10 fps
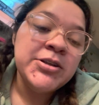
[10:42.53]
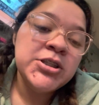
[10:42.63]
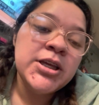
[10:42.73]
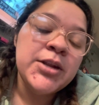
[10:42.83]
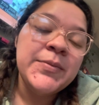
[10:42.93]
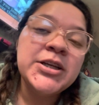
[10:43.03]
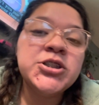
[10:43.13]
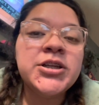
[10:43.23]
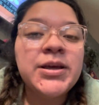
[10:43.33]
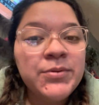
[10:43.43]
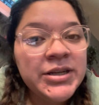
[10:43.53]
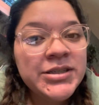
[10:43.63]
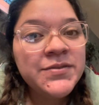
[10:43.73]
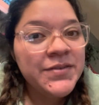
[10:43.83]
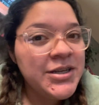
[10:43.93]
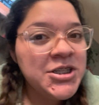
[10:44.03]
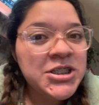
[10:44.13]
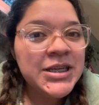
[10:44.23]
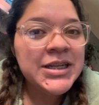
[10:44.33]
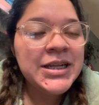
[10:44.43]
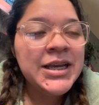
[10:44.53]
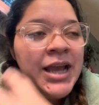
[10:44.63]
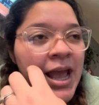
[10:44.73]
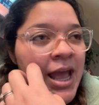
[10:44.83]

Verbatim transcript: just gotta make sure that when he's finished eating,